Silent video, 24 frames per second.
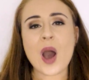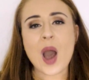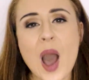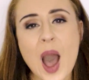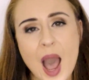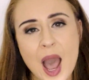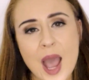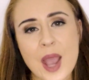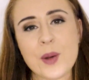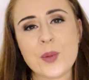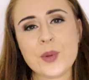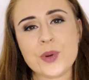
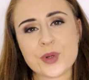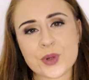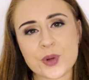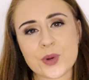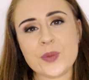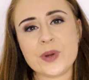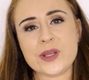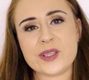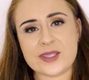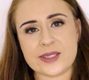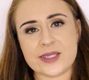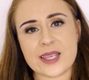I would
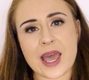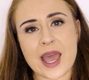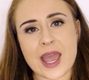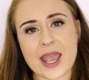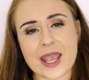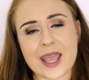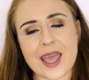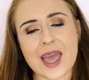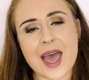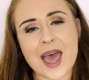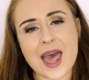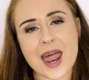always
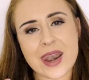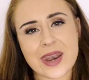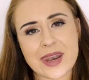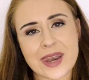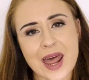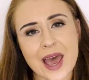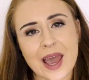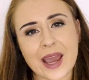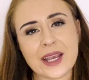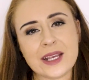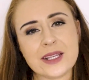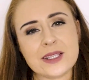say a
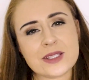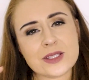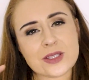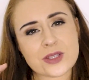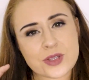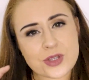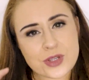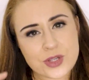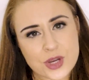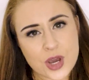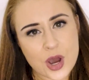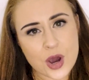nice
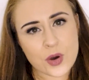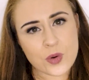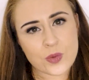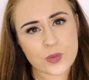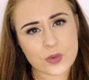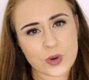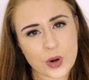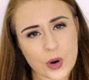note